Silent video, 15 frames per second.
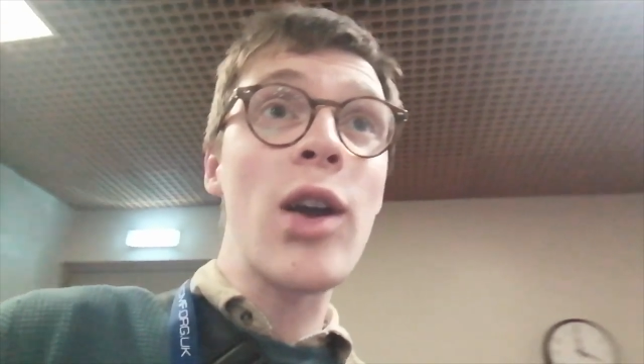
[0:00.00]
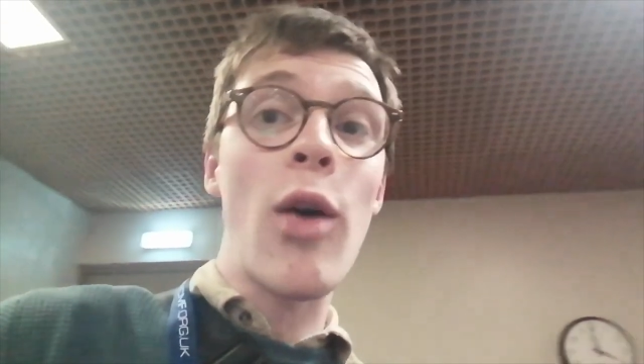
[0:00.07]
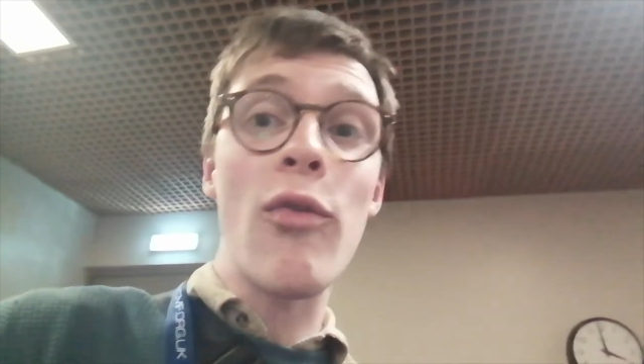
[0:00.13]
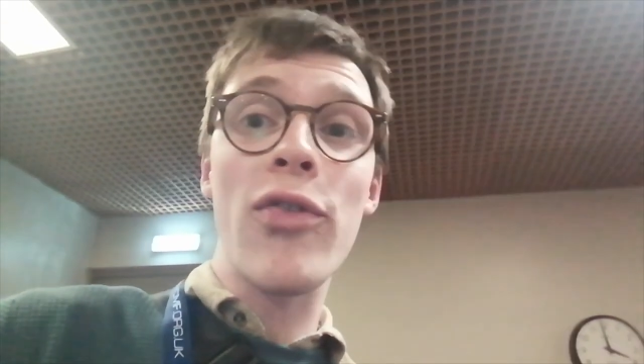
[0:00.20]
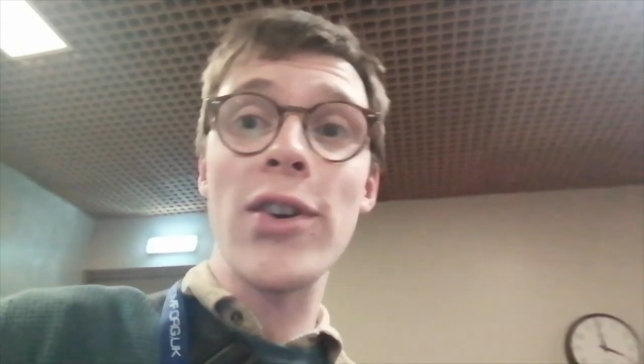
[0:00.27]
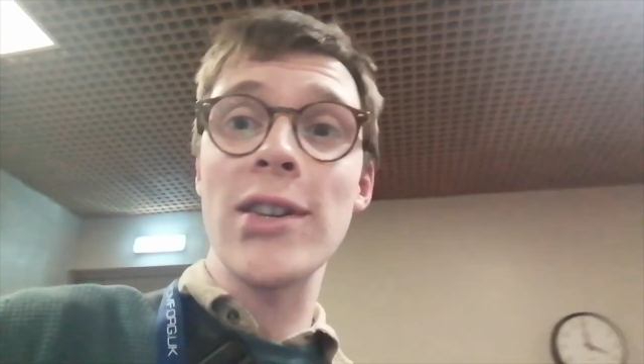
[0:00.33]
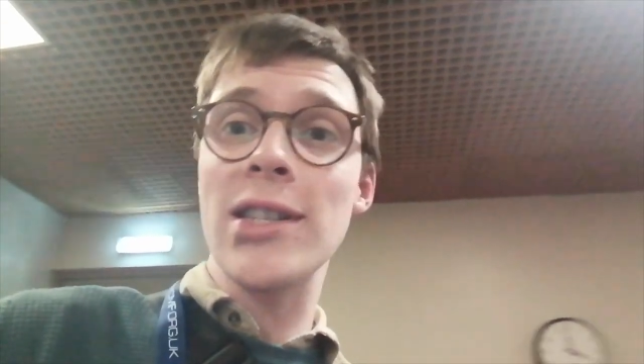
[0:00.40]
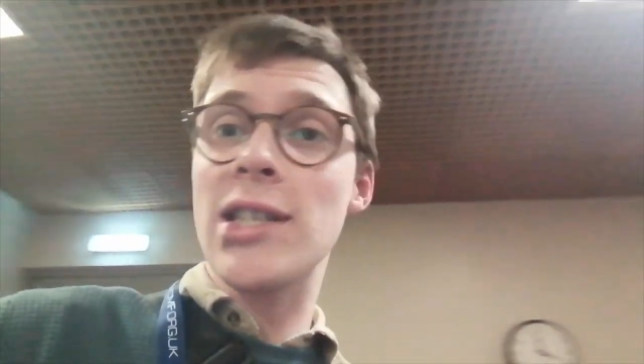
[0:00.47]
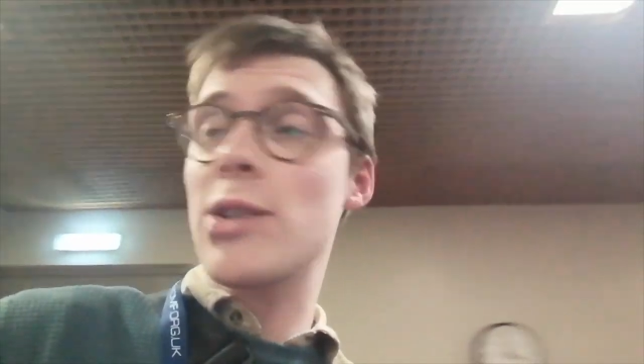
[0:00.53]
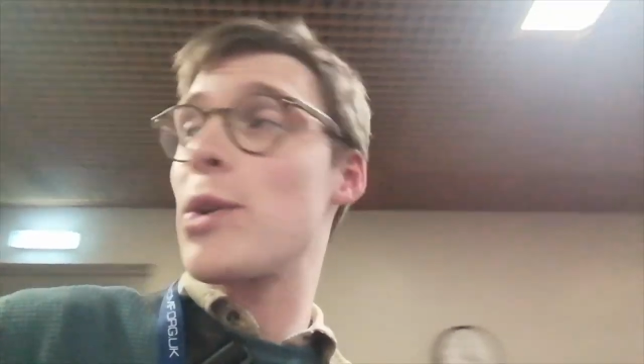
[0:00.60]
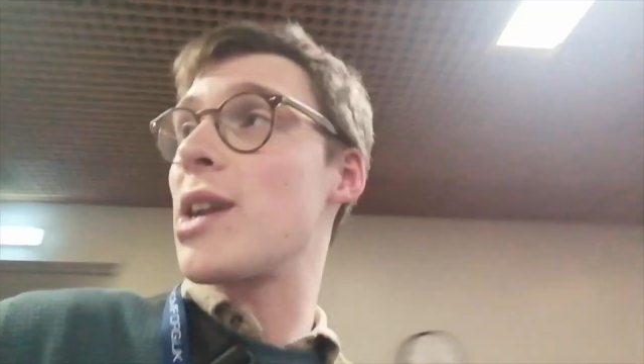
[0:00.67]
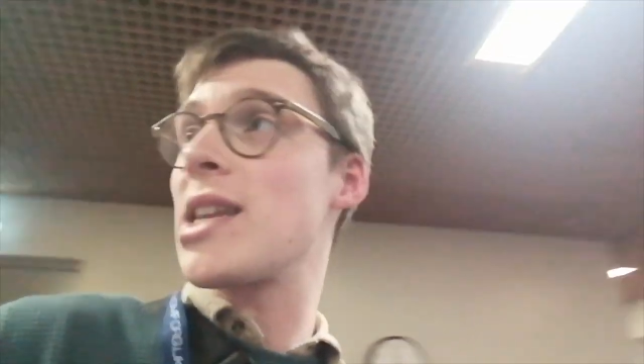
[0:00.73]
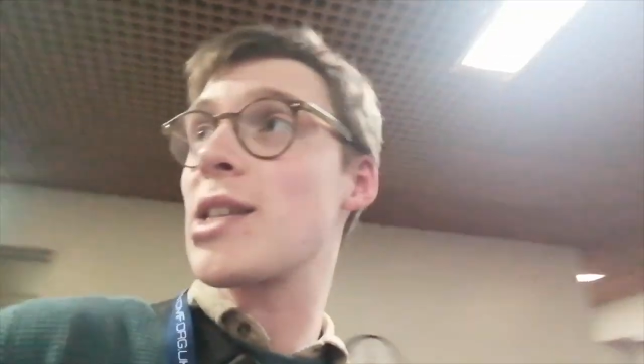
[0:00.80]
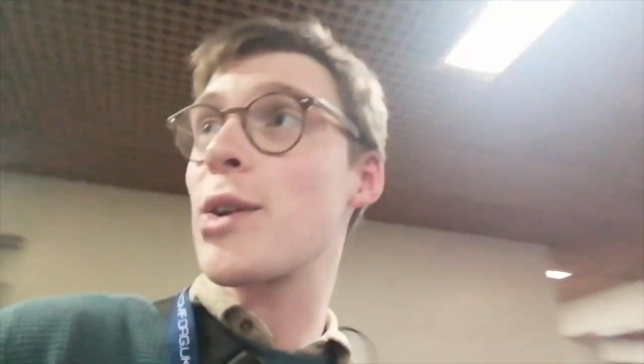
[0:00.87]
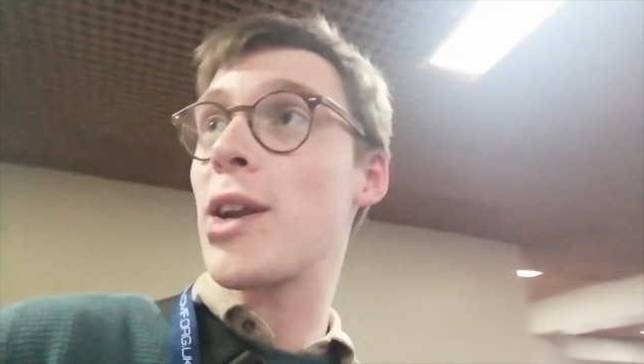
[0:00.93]
Conference
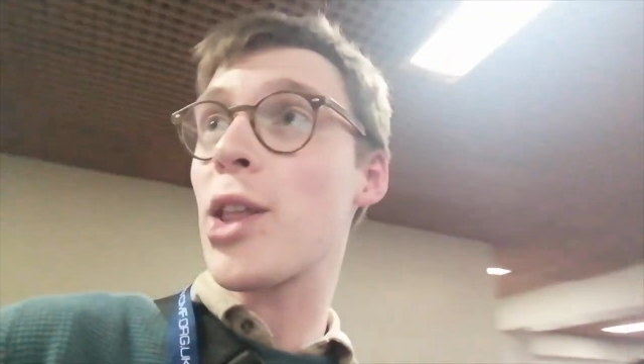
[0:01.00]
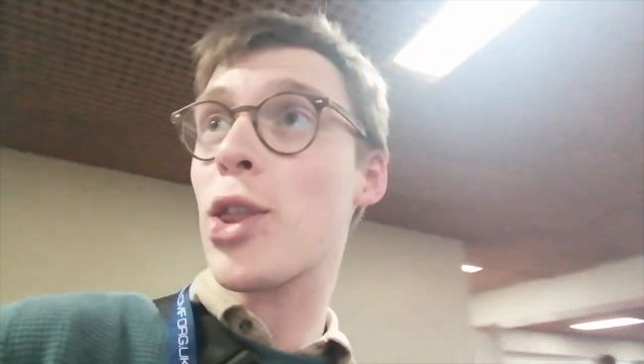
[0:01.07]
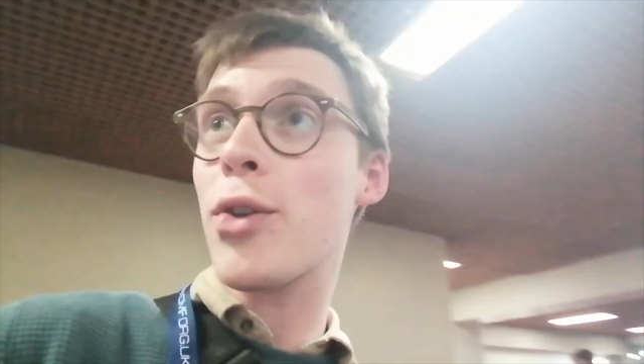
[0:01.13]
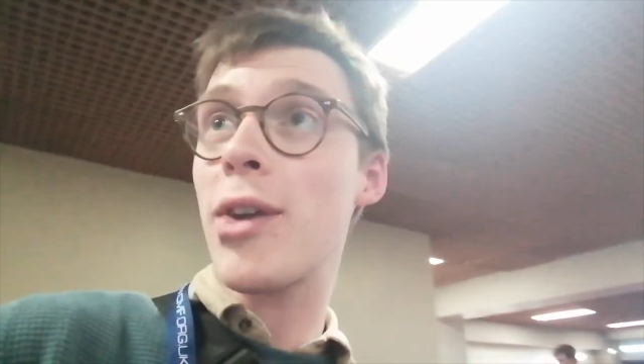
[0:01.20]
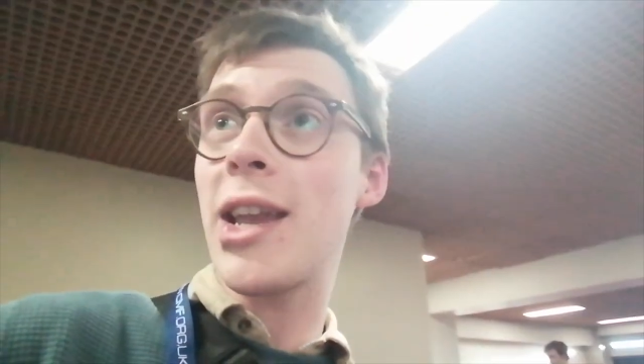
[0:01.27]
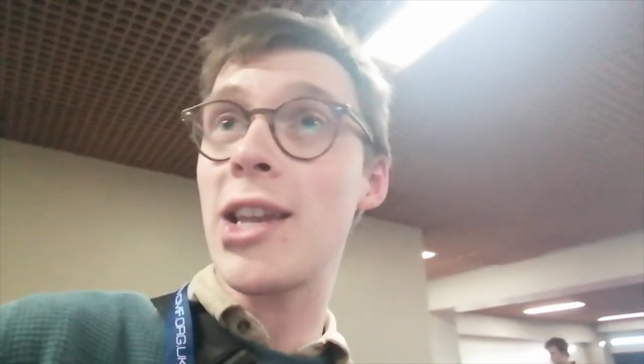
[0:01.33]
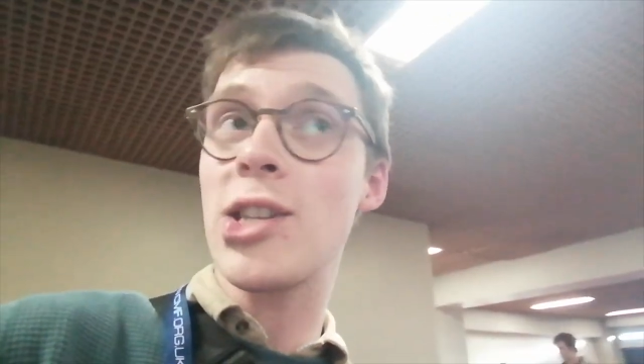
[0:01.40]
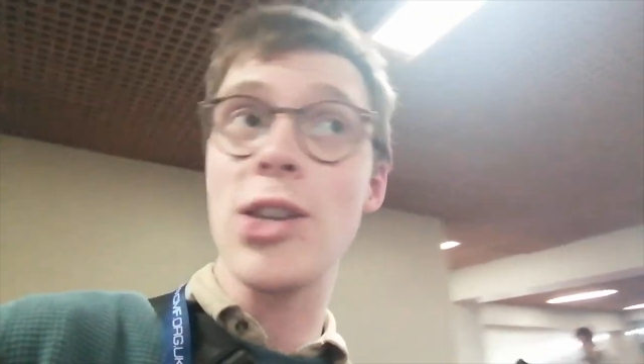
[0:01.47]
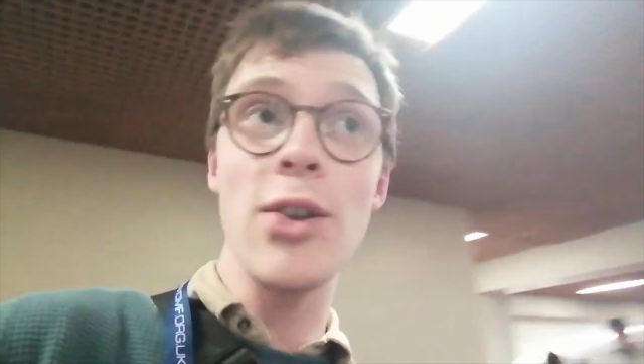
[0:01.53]
2023,